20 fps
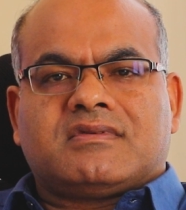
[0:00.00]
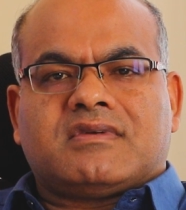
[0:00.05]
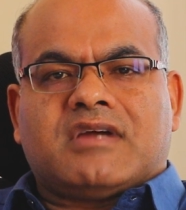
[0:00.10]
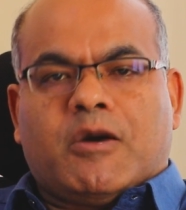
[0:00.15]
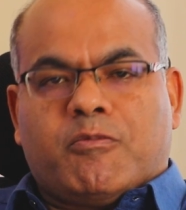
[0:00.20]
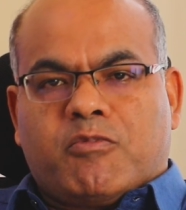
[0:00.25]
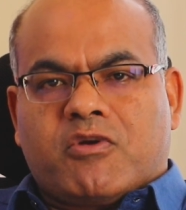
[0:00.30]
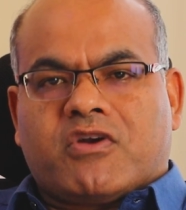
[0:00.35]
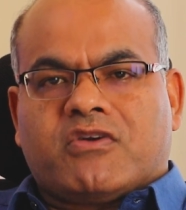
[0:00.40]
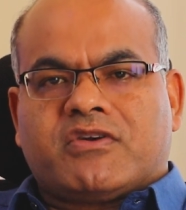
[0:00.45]

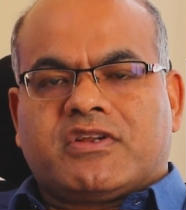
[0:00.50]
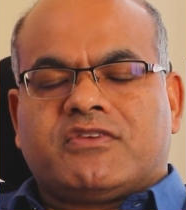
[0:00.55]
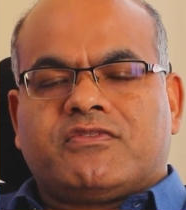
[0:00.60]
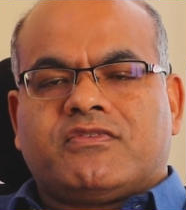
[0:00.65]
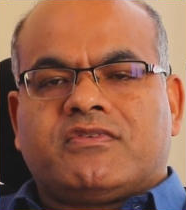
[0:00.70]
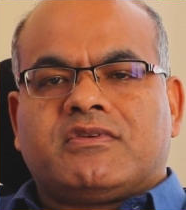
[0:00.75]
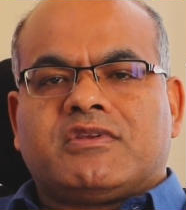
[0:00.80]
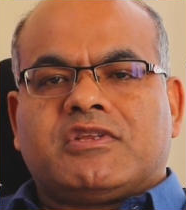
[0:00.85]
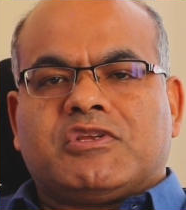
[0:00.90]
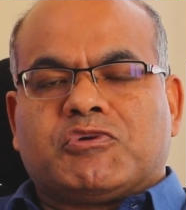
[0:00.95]
abroad
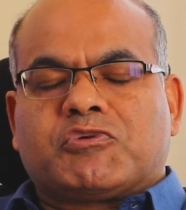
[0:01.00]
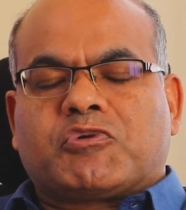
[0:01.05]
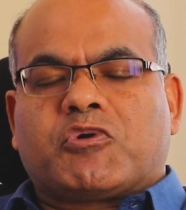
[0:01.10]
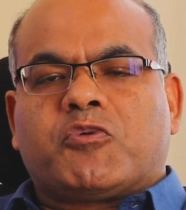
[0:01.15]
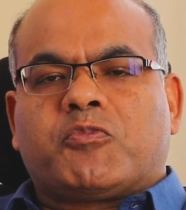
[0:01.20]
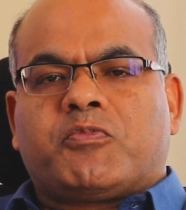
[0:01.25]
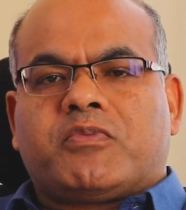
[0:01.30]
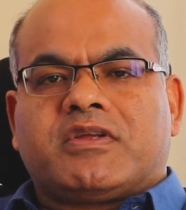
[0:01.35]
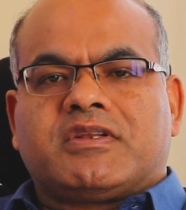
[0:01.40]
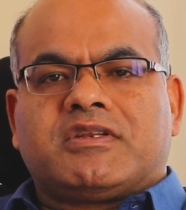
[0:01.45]
in
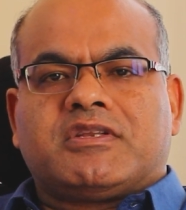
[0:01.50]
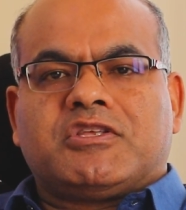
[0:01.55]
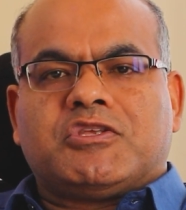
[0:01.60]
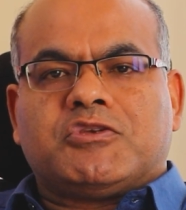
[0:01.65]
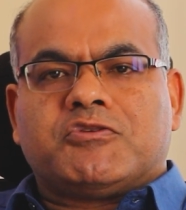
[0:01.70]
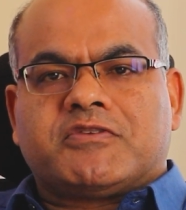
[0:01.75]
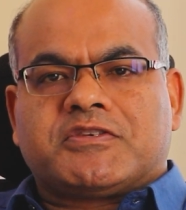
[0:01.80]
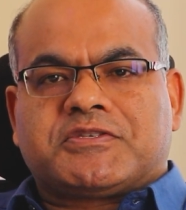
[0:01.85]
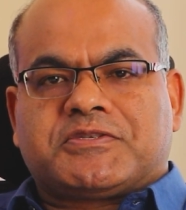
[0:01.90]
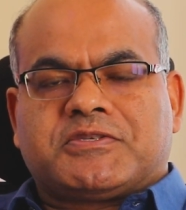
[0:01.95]
Europe and the
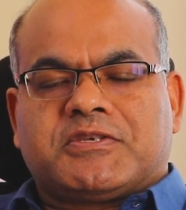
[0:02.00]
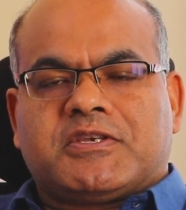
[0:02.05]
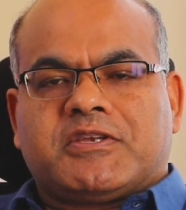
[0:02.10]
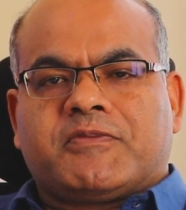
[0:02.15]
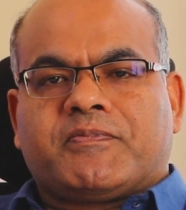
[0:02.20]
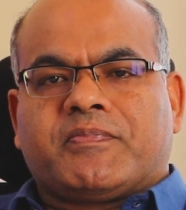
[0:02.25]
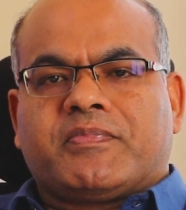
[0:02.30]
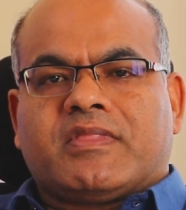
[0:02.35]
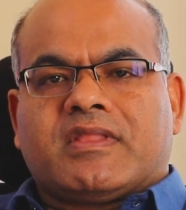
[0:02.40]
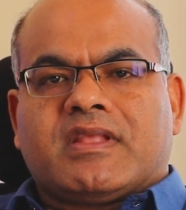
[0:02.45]
USA,